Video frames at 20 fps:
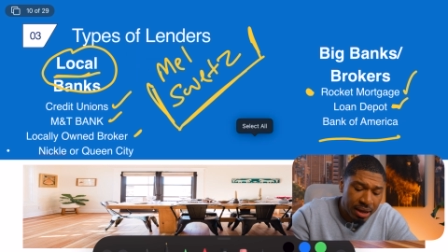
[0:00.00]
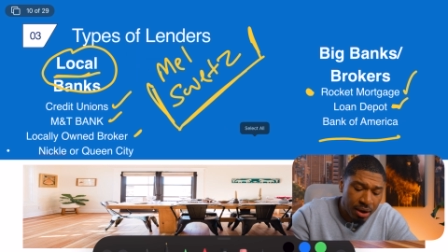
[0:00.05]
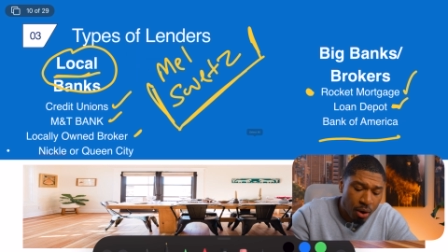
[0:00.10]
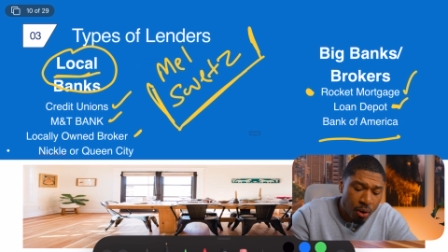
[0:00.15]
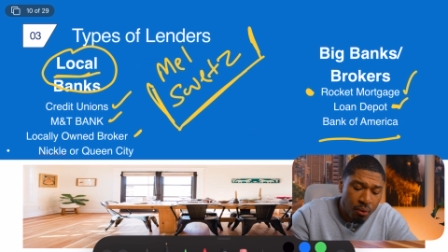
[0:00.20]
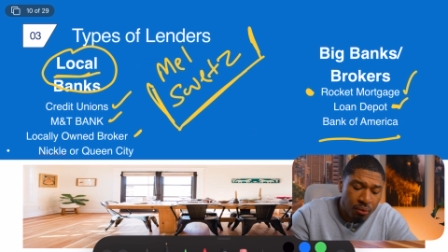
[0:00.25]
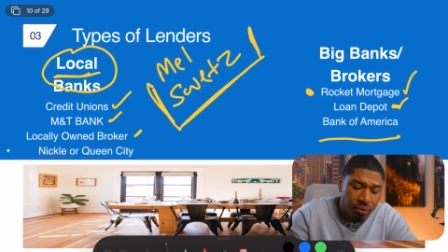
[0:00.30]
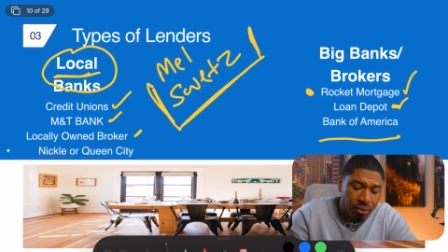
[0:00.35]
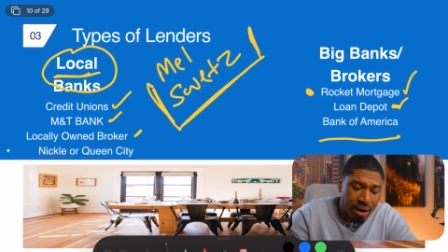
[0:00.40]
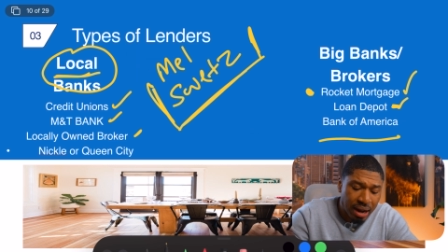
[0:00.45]

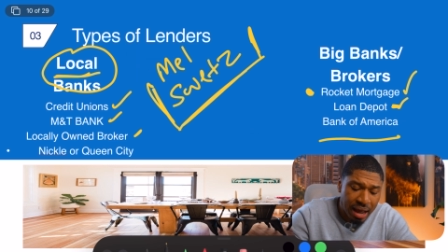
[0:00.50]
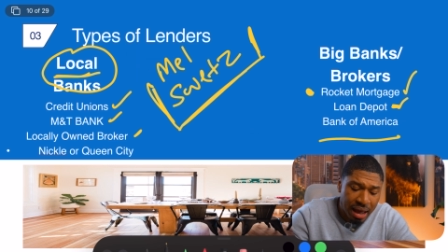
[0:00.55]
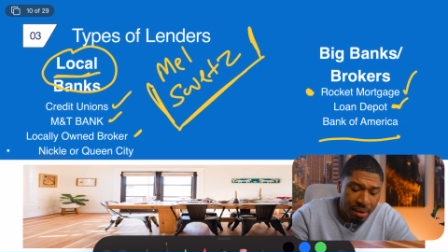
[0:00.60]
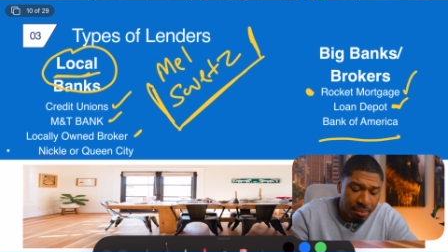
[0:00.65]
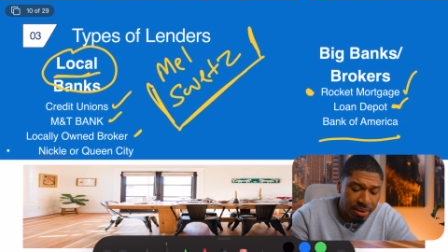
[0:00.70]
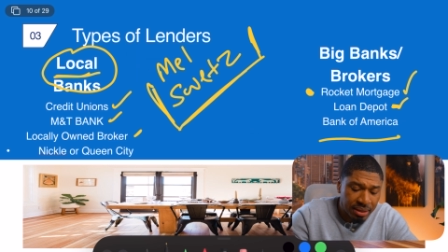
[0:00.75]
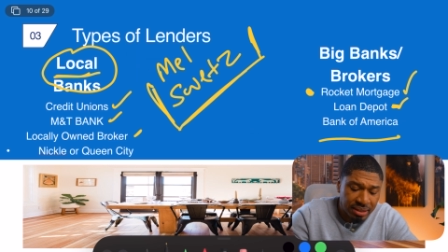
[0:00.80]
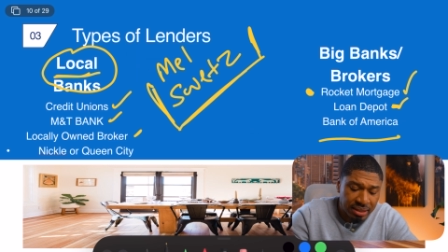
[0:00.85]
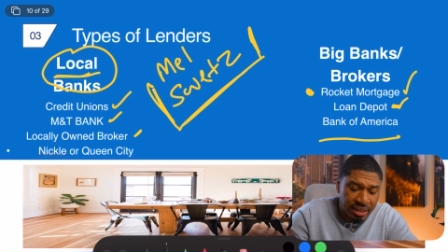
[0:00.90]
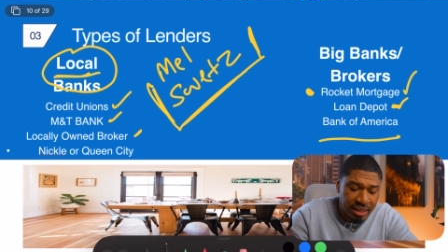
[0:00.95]
over at
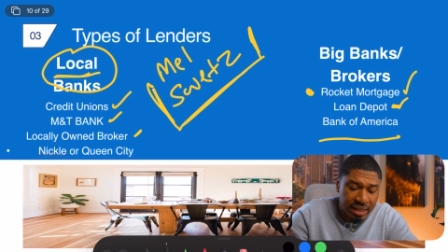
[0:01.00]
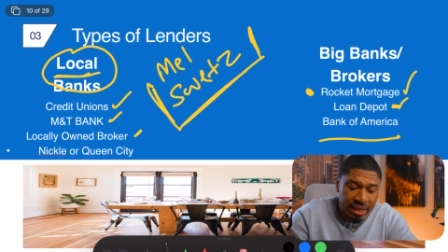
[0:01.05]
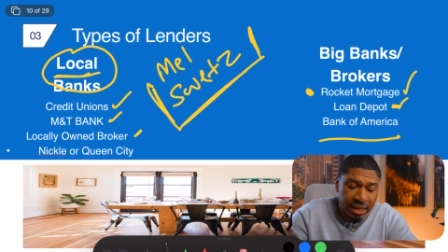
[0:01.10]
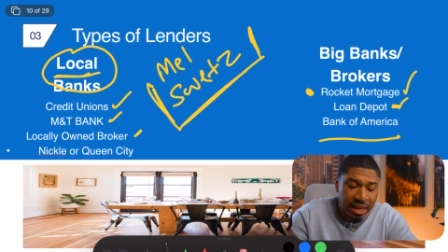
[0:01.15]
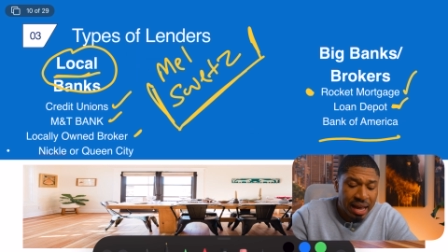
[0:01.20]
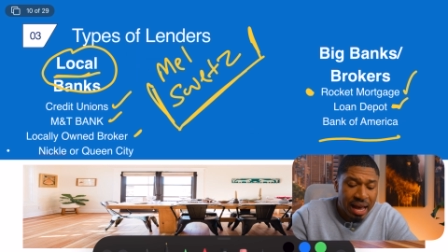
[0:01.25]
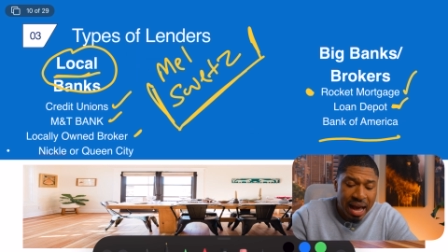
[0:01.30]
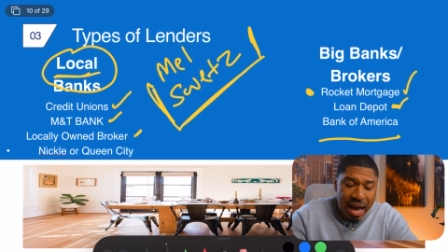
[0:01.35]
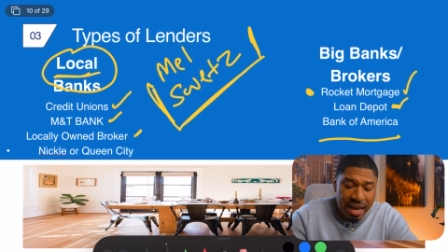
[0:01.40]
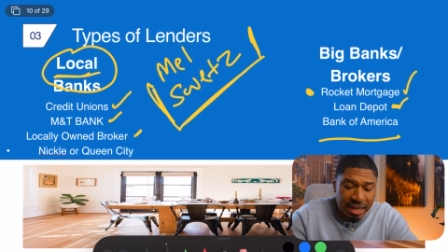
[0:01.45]
M&T
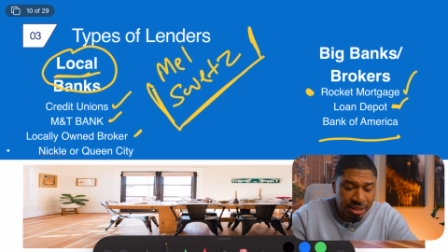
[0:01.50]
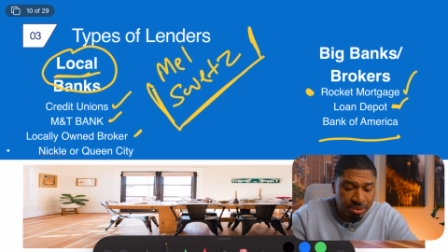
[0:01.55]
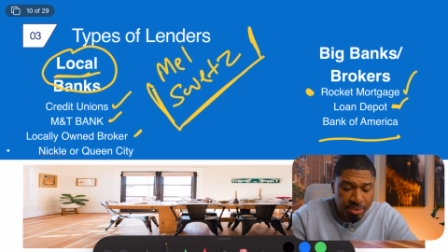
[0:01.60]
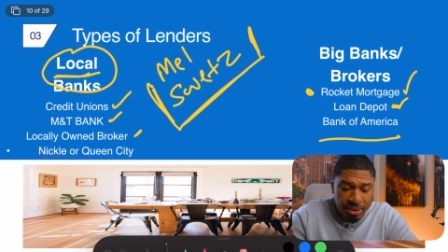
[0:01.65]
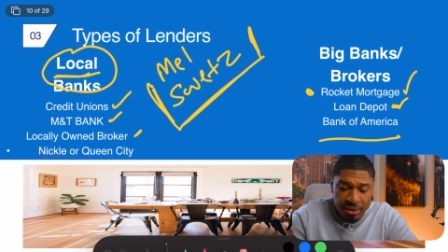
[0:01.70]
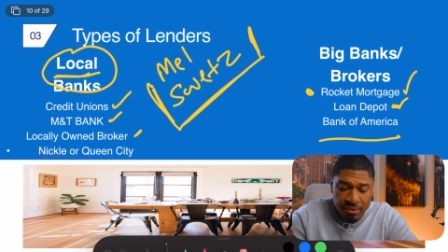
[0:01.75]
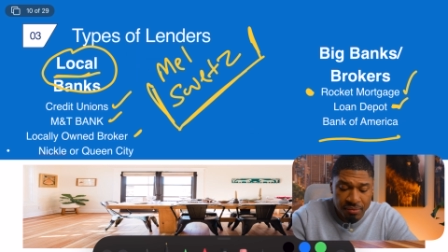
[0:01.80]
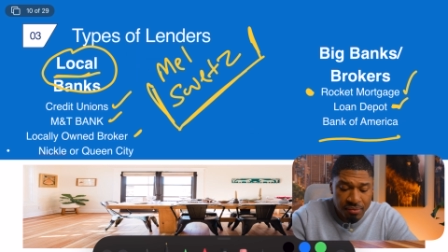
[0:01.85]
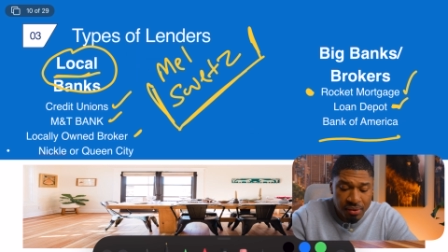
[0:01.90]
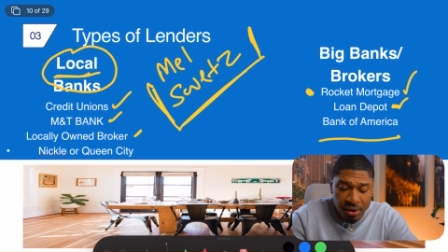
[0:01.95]
has
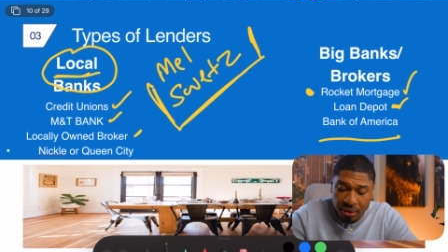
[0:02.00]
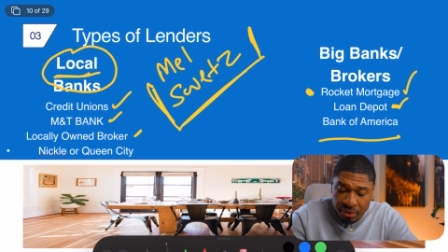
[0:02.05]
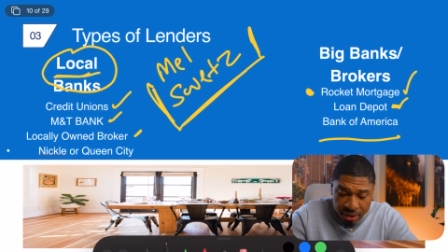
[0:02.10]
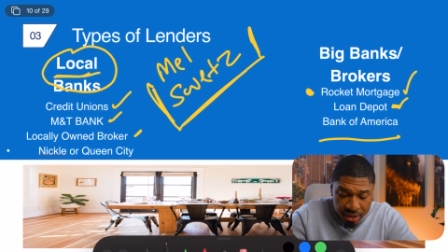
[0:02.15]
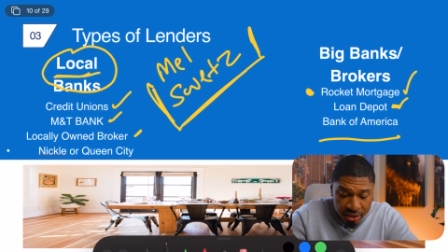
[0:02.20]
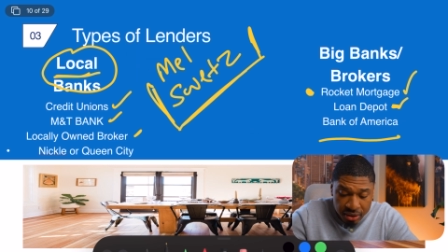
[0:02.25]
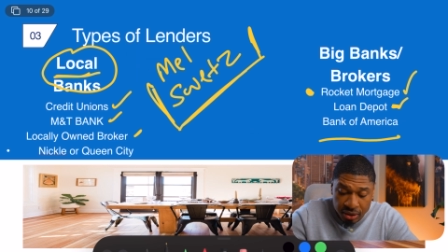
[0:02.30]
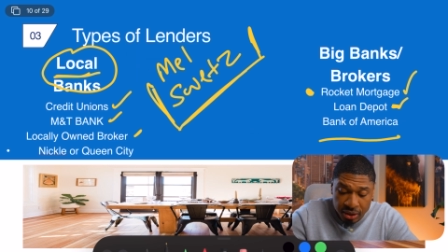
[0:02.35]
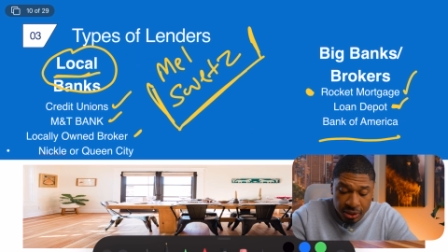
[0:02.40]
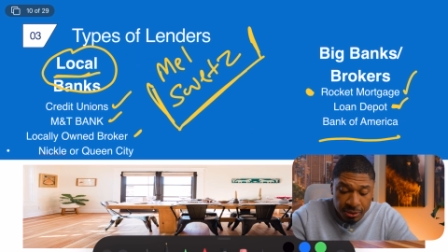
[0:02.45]
been very
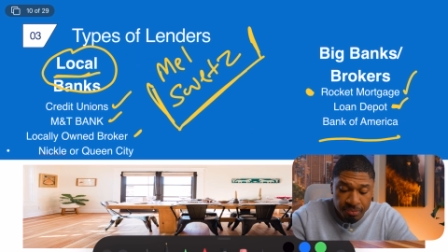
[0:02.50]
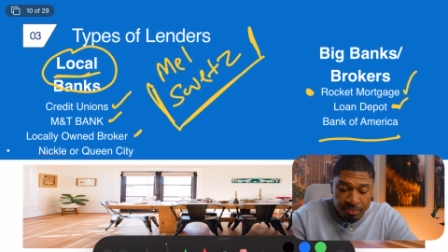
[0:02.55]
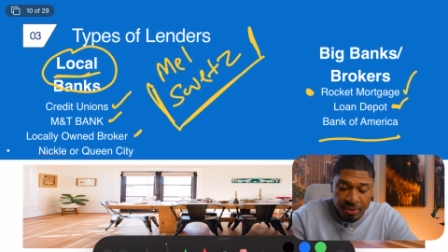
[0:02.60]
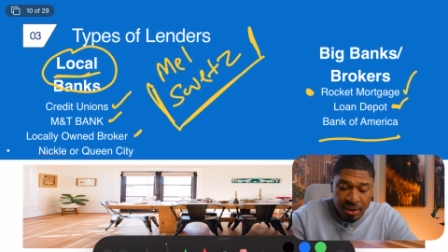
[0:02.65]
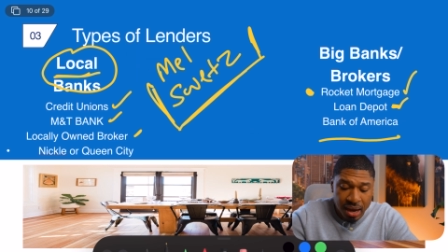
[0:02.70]
good.